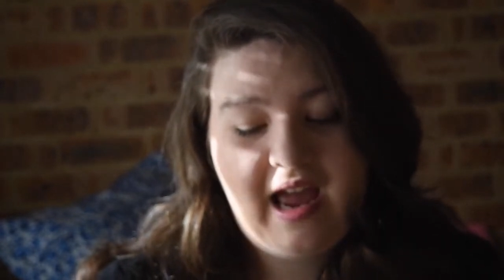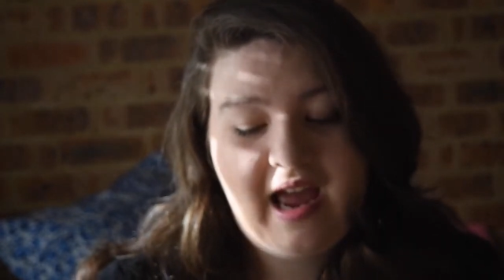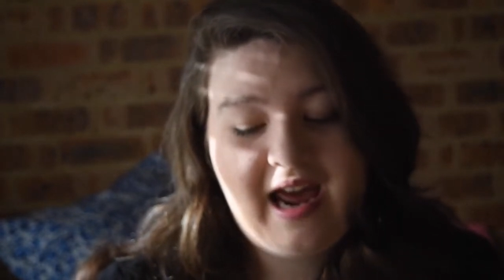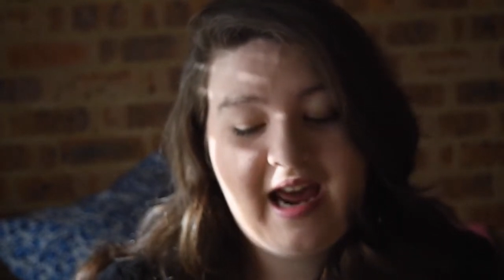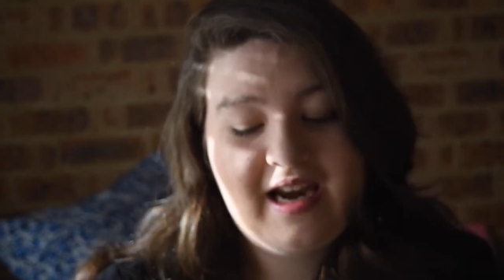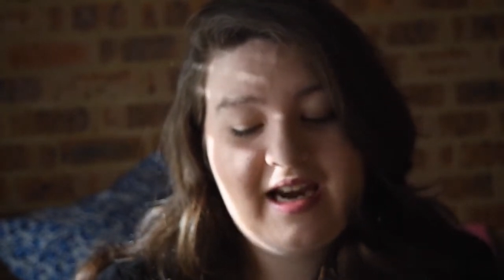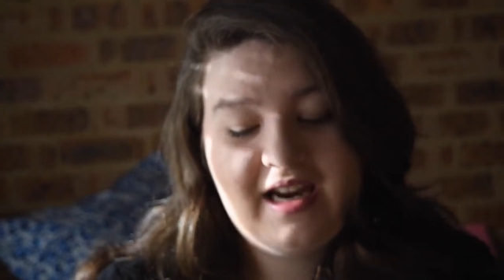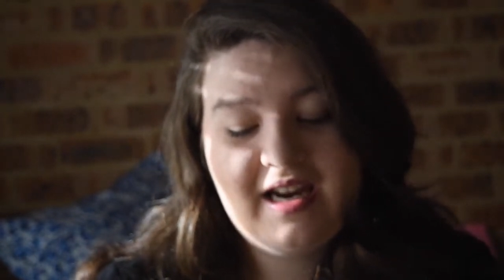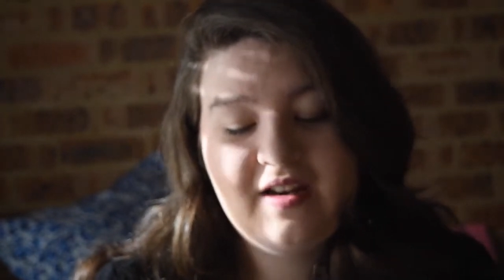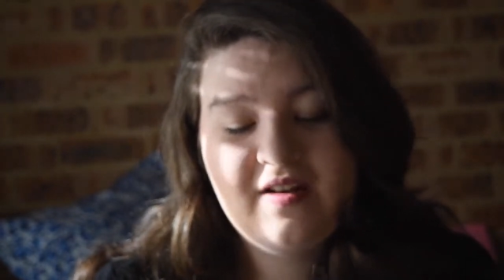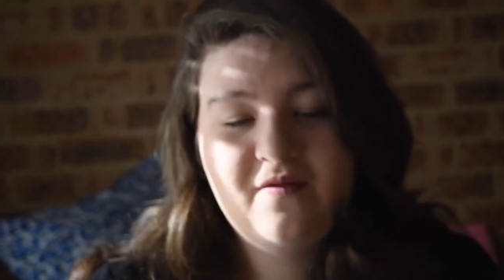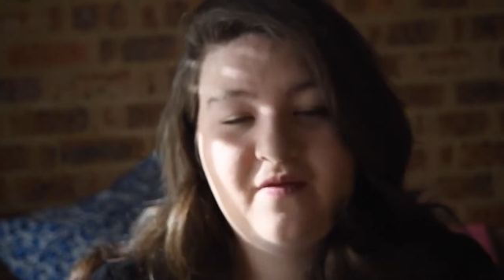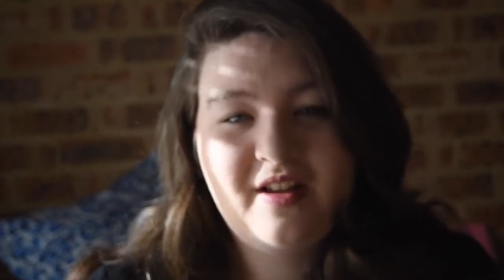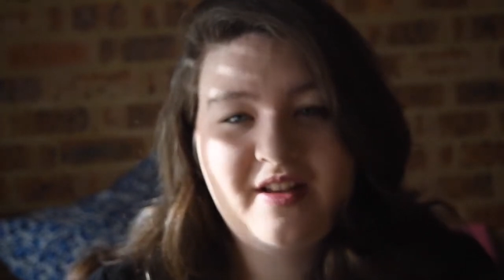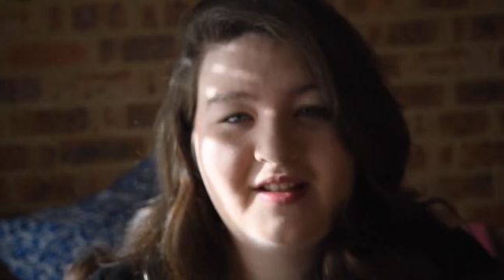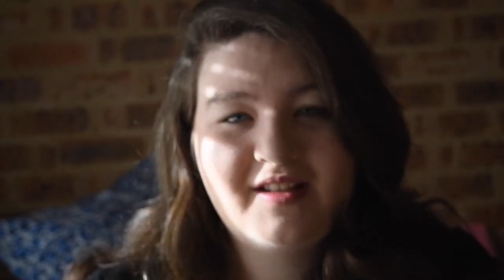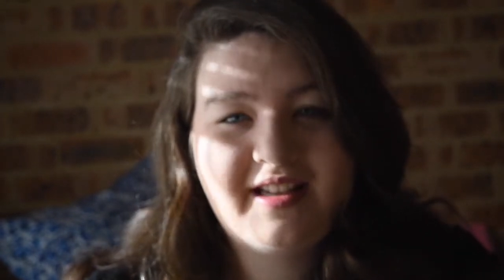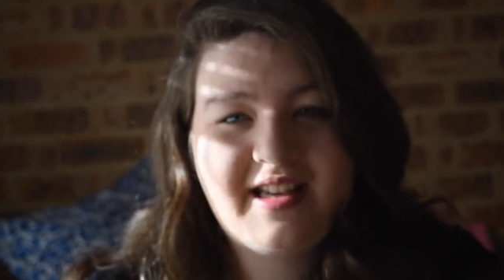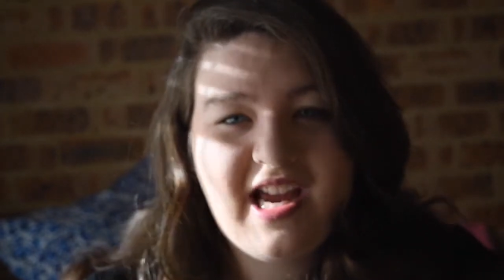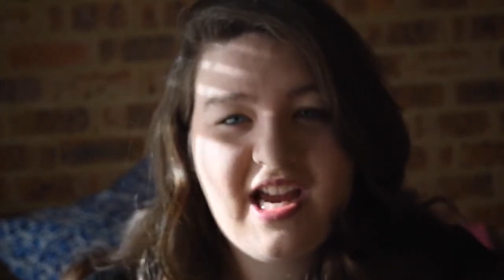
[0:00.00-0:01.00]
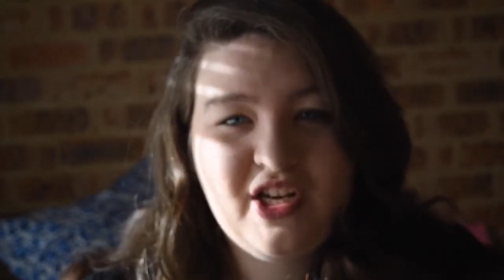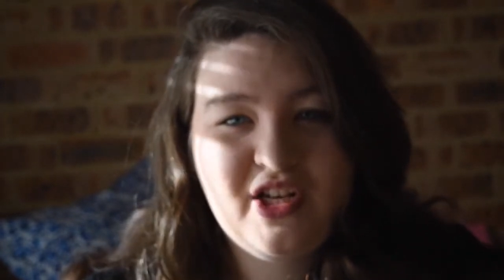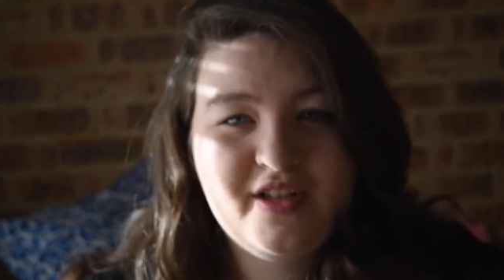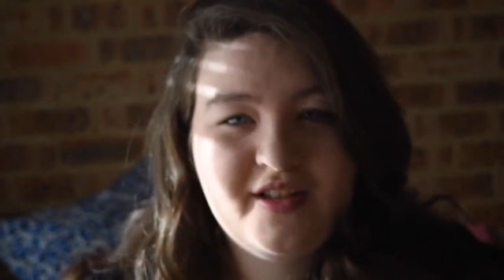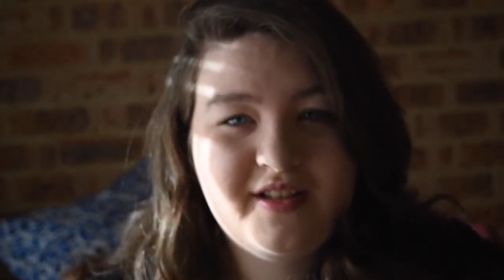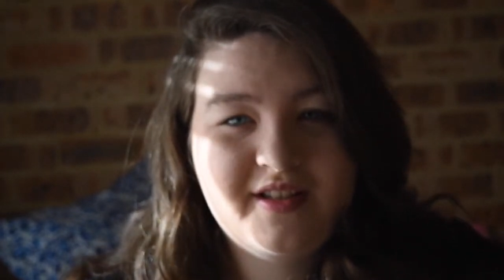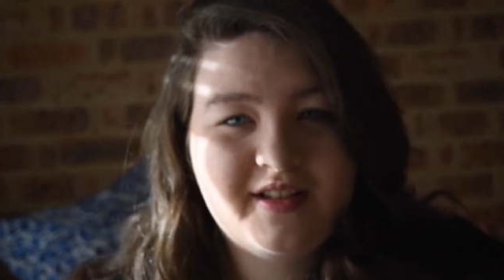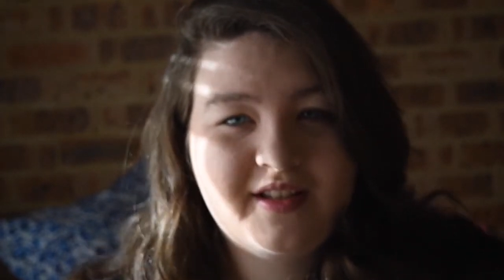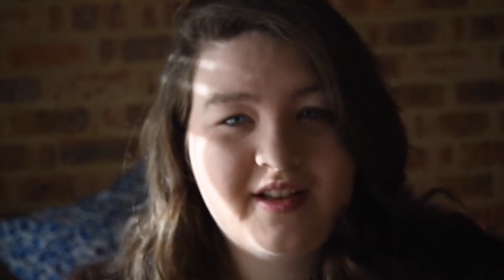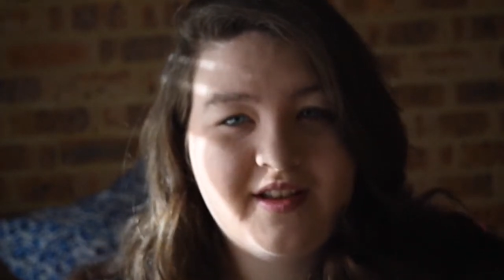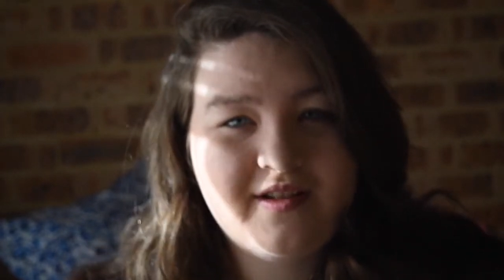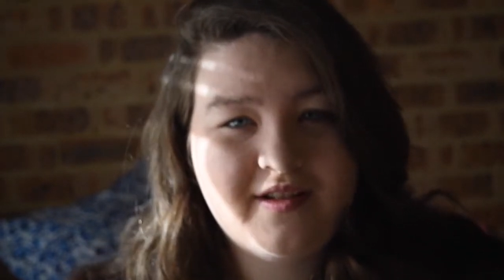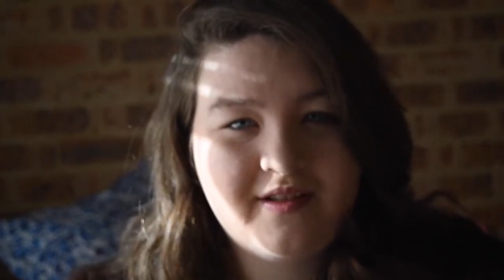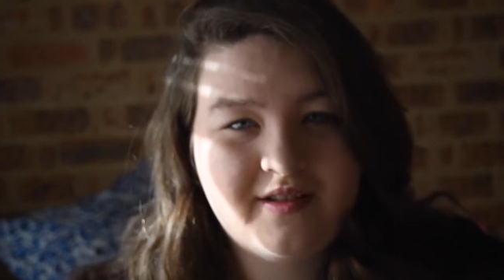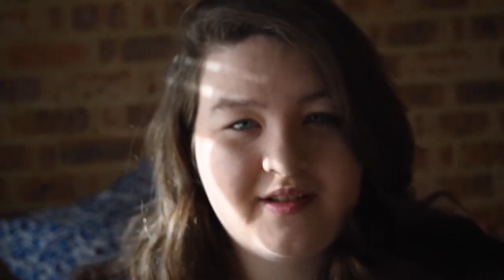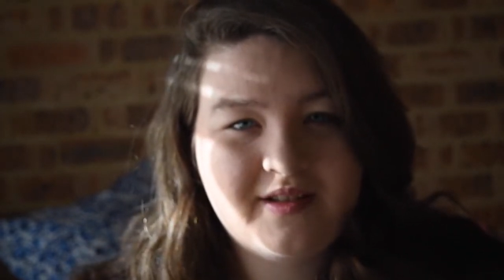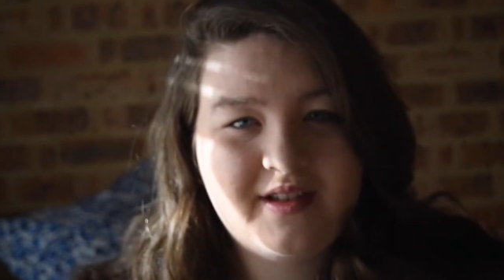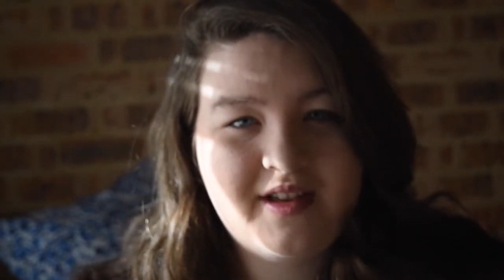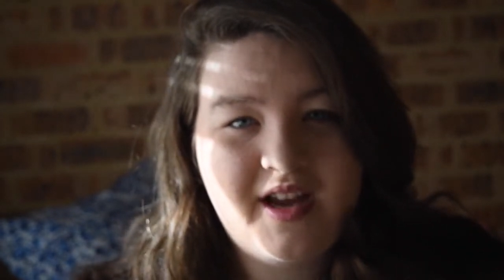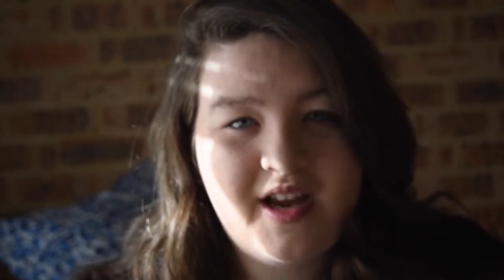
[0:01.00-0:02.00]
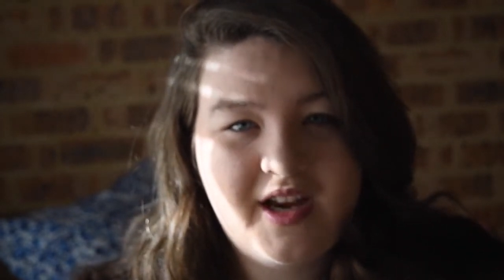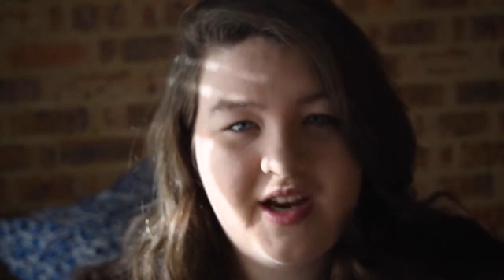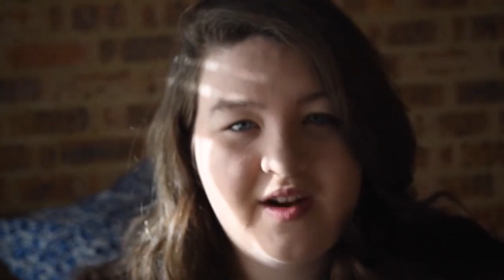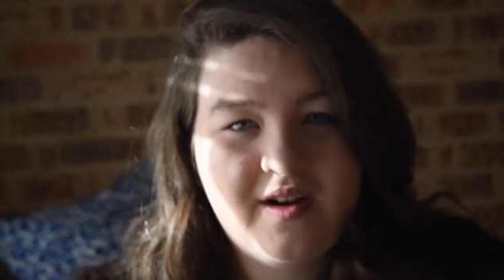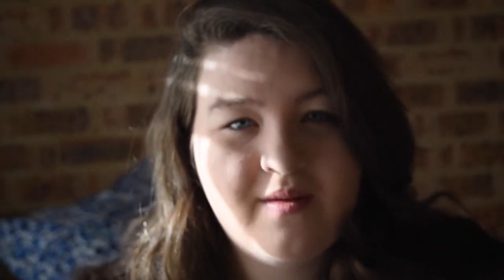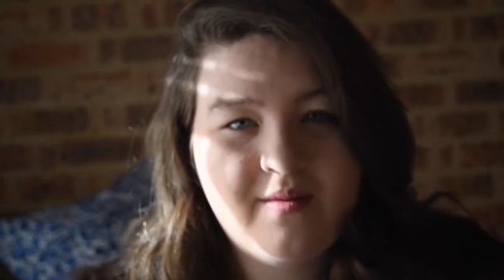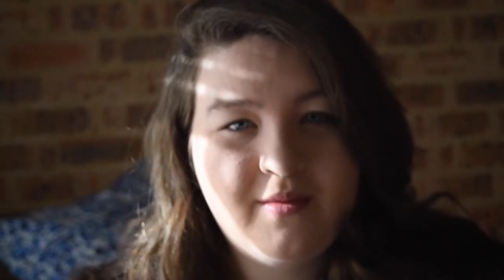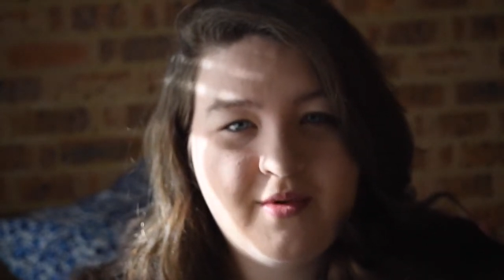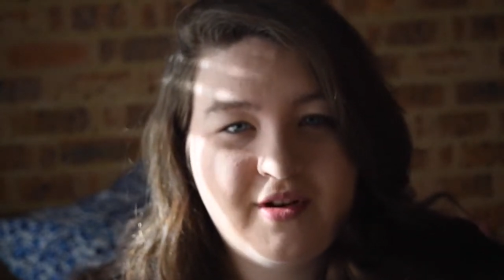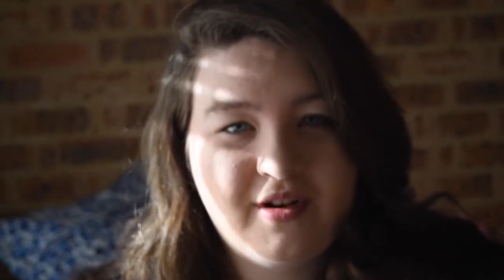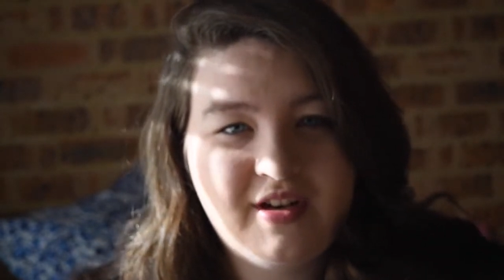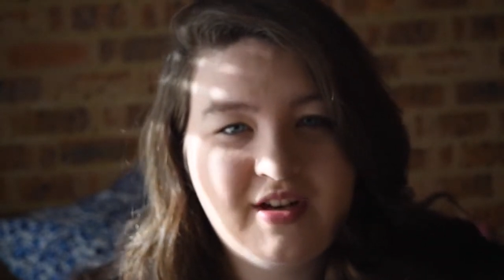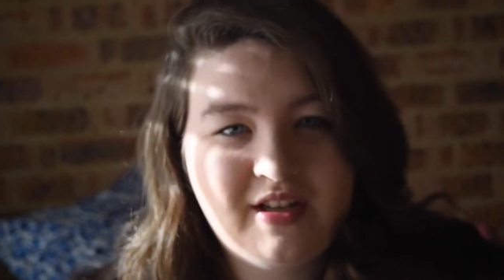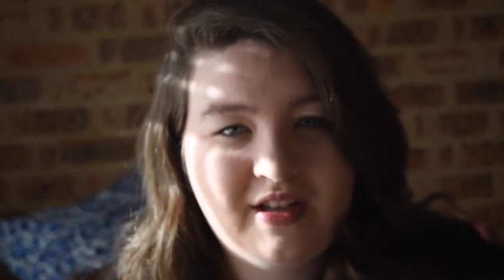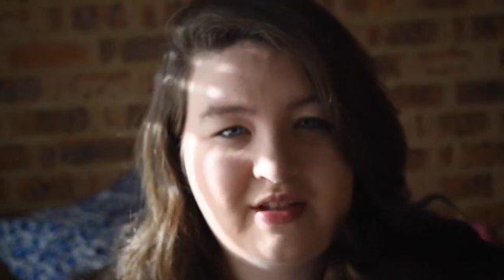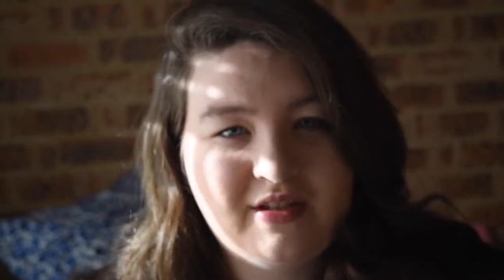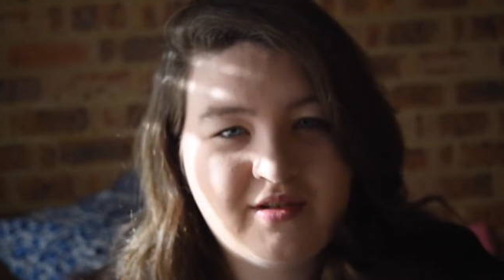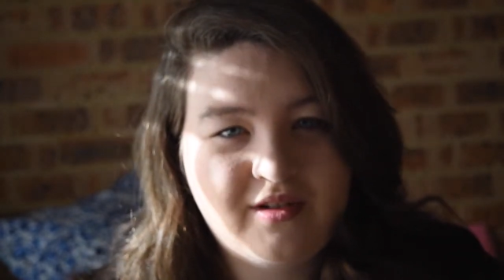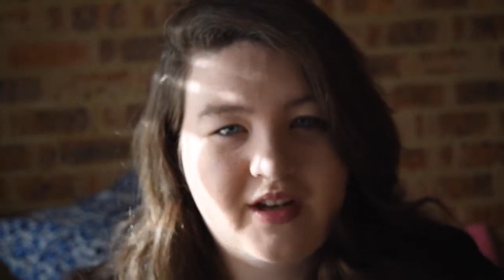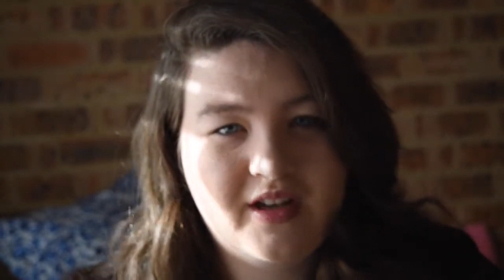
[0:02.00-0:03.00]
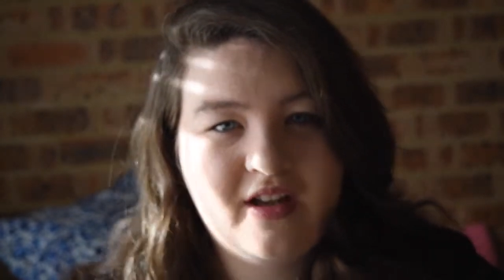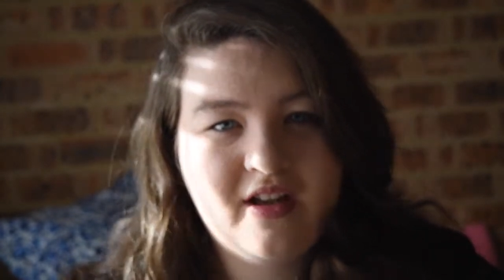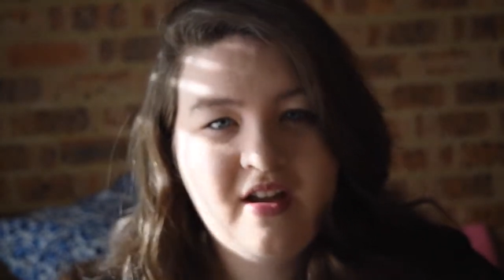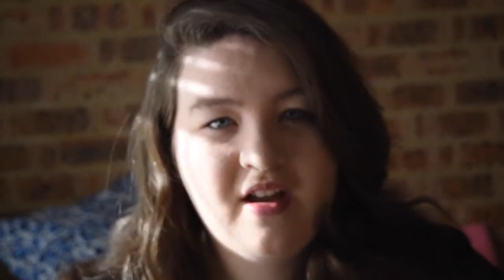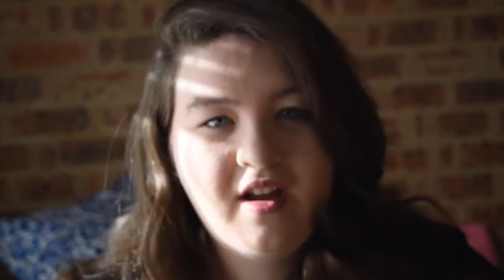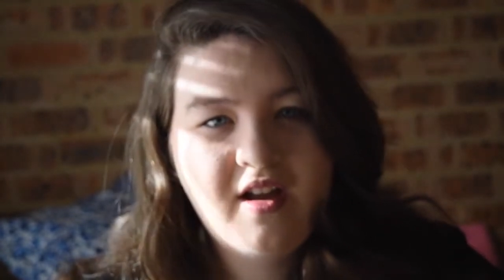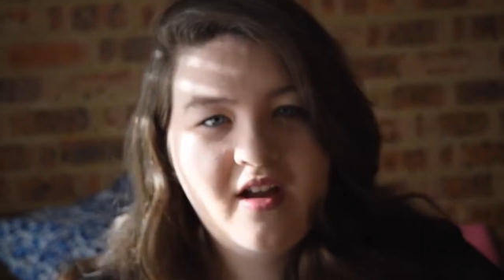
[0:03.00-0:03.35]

and investigation skills in modern history.